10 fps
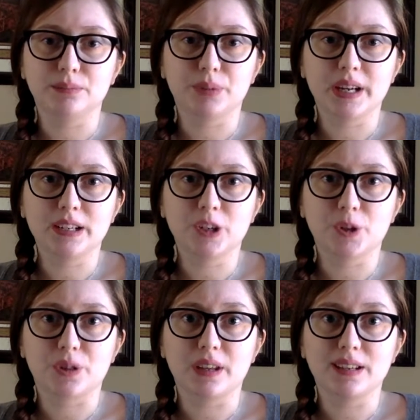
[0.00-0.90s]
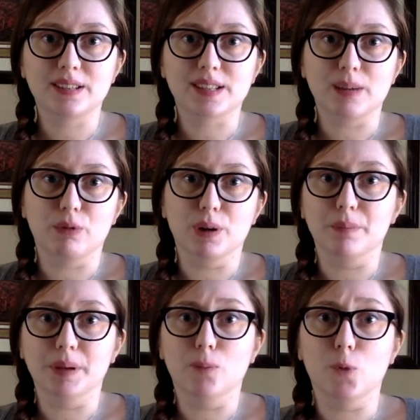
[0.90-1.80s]
bring her things that were a
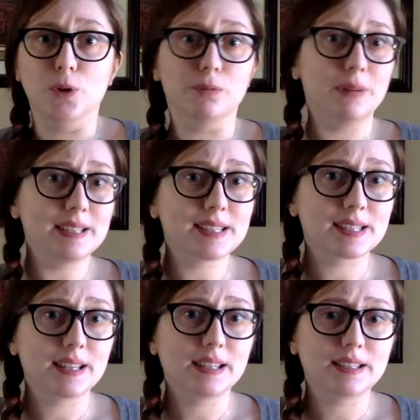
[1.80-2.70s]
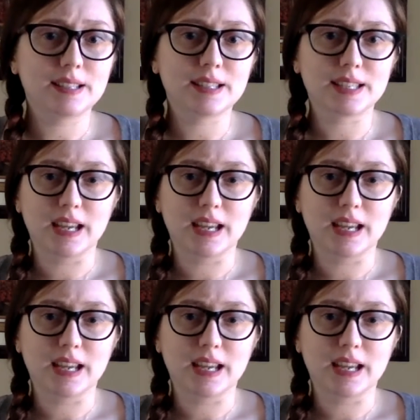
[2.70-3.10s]
bit more recent,